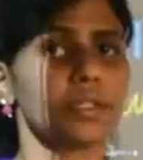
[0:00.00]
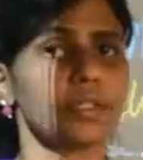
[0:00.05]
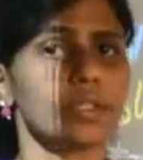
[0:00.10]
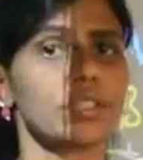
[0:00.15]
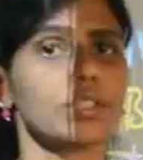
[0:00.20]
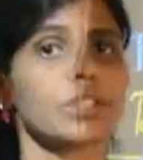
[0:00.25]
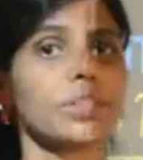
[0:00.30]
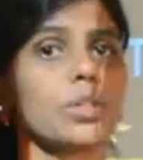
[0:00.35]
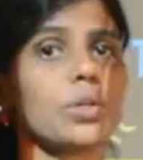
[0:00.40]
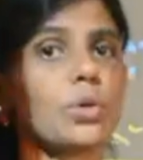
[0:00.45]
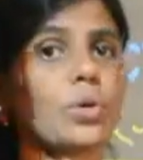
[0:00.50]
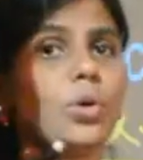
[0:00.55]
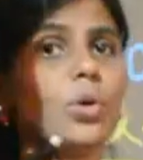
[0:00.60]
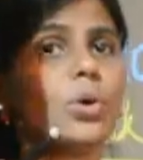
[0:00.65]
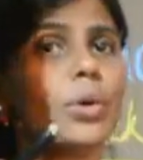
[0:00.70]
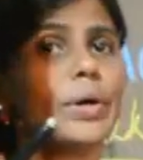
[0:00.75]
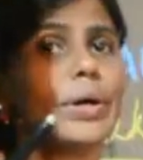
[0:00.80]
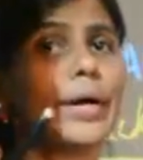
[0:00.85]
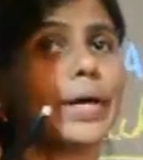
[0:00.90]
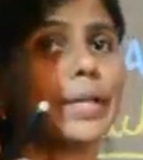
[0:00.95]

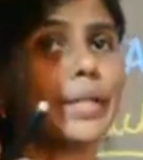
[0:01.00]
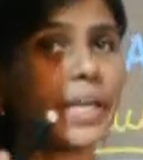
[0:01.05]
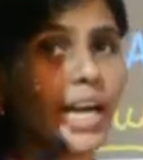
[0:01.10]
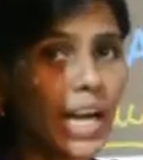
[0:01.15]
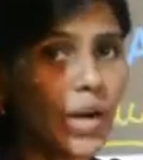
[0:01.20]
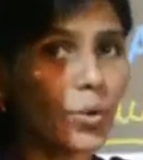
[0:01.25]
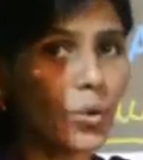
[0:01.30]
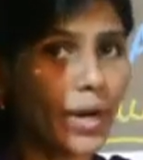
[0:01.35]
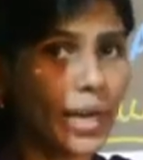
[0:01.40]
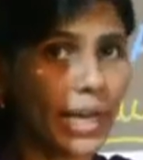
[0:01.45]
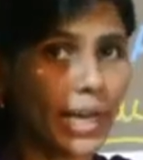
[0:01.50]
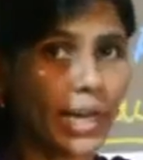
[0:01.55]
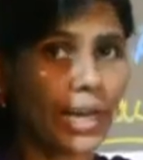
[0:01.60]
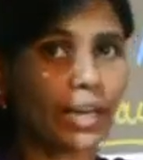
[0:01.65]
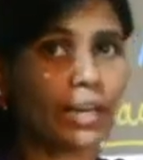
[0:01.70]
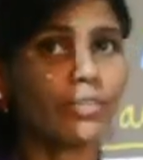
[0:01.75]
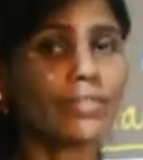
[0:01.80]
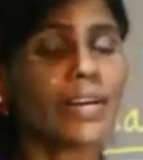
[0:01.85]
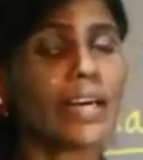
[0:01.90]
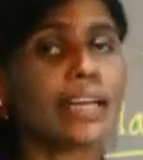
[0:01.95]
So now I
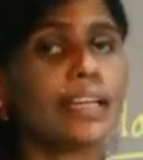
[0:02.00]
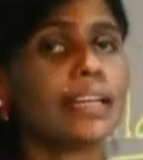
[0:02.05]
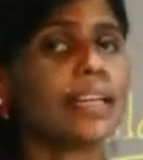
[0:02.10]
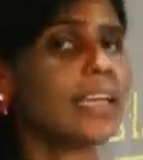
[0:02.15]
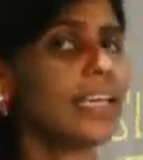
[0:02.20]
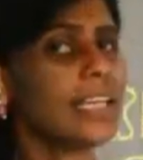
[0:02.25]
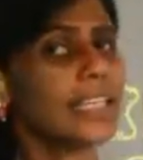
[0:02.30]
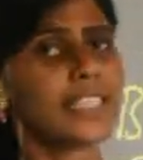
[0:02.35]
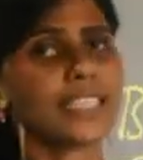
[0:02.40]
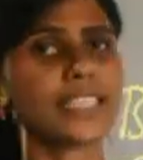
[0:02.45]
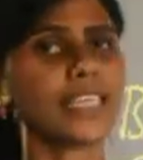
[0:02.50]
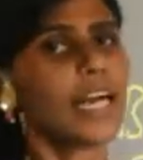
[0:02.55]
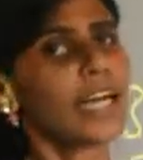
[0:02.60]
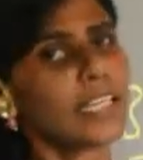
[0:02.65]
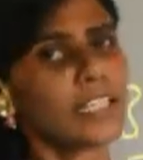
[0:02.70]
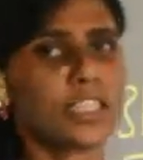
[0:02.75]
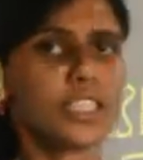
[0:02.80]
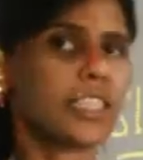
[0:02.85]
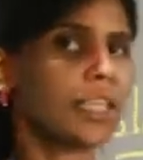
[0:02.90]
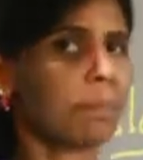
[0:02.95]
have
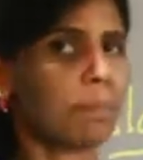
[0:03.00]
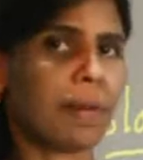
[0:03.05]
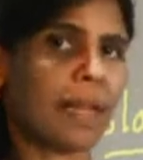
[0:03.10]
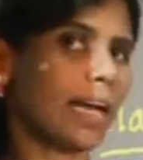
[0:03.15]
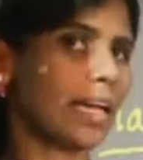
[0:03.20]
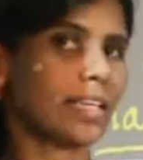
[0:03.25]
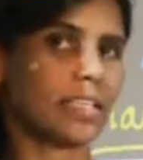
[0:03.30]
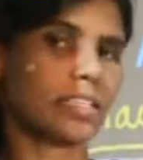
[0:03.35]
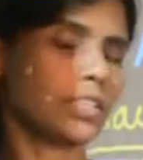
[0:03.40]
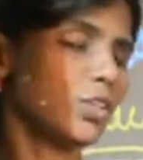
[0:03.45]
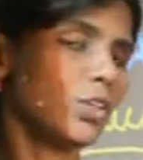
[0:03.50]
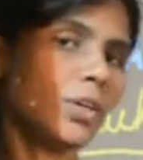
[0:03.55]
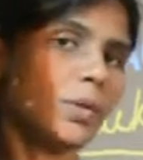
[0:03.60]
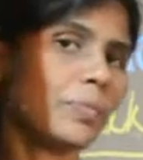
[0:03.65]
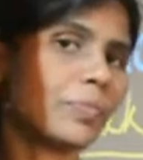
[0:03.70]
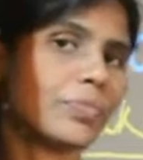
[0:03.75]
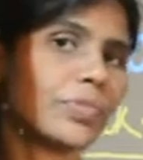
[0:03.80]
de-starched the plant, no?